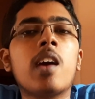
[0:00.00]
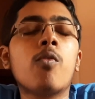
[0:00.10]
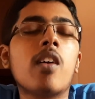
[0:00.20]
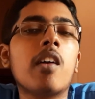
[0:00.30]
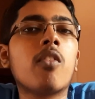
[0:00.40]
I
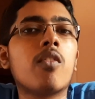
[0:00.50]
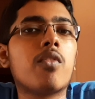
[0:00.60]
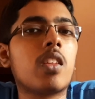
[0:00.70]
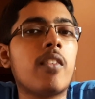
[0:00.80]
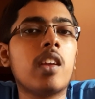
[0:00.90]
would have
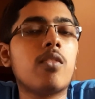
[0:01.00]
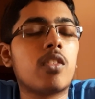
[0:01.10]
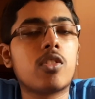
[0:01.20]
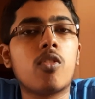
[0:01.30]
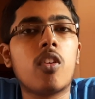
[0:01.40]
gone for the white
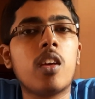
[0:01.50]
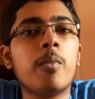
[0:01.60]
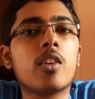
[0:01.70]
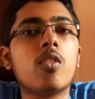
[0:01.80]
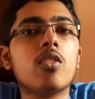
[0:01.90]
version only,
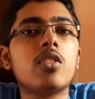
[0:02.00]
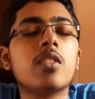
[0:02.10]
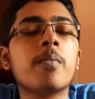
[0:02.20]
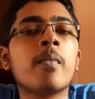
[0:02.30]
because